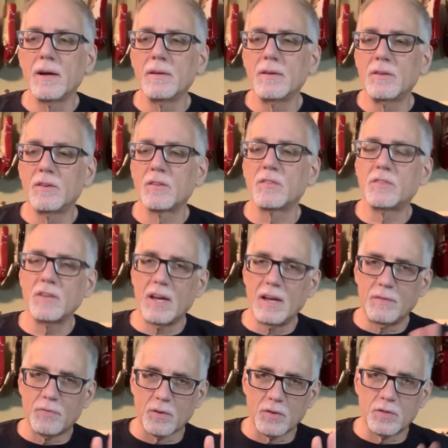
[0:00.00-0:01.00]
just say,
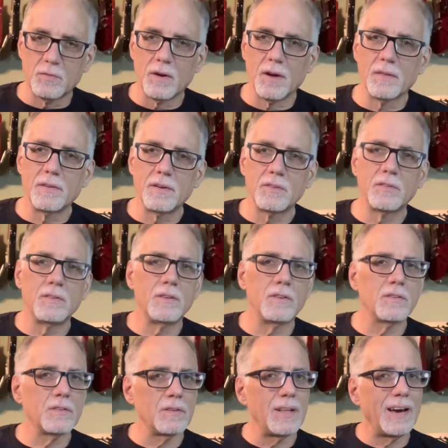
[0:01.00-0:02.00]
first of all,
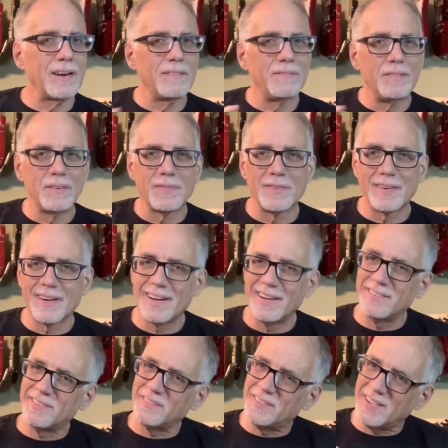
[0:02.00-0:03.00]
there's a lot of different
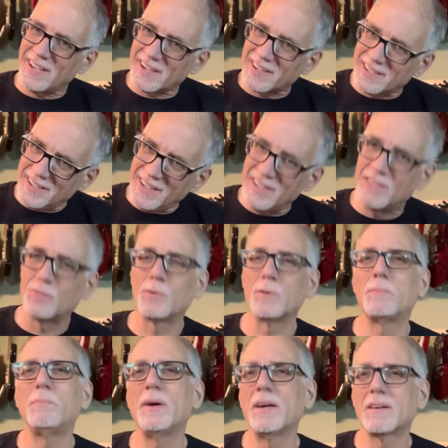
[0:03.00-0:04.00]
kinds of techniques
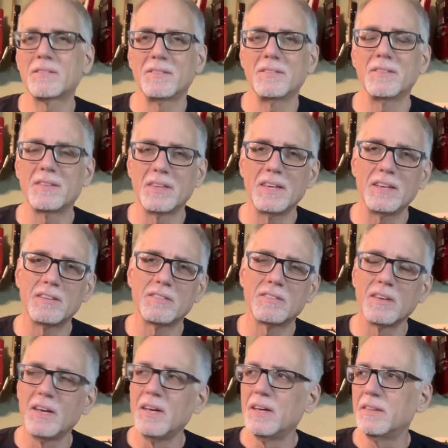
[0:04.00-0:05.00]
with picks and things
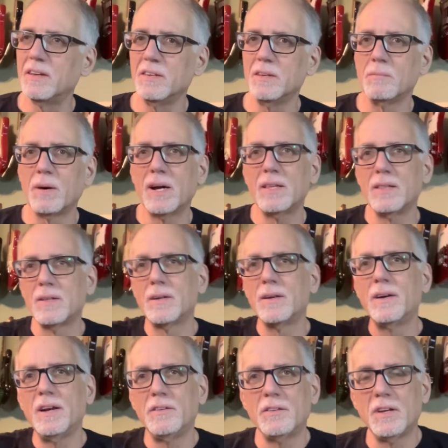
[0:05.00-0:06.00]
that you might
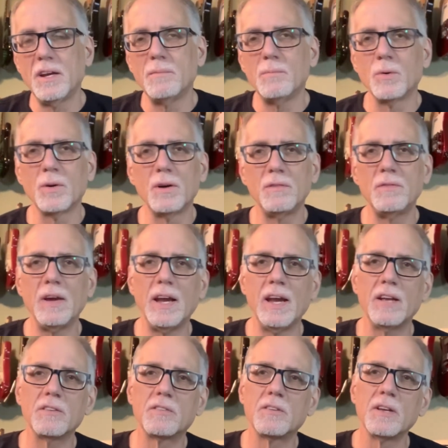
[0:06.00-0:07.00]
learn as you get more
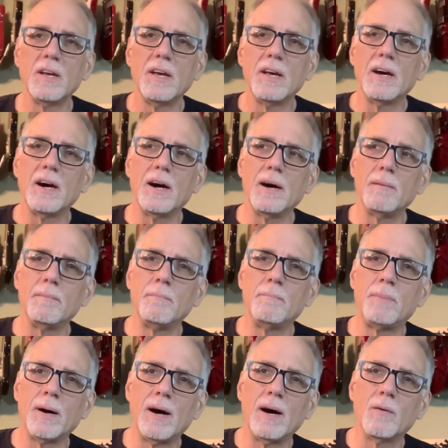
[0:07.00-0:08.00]
advanced.
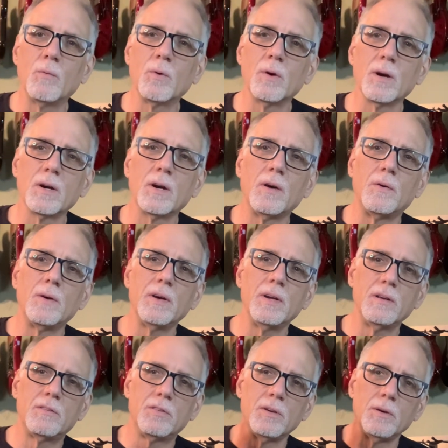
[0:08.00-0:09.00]
But we're
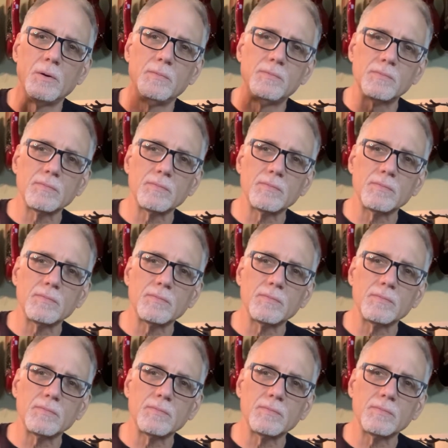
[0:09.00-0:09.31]
going to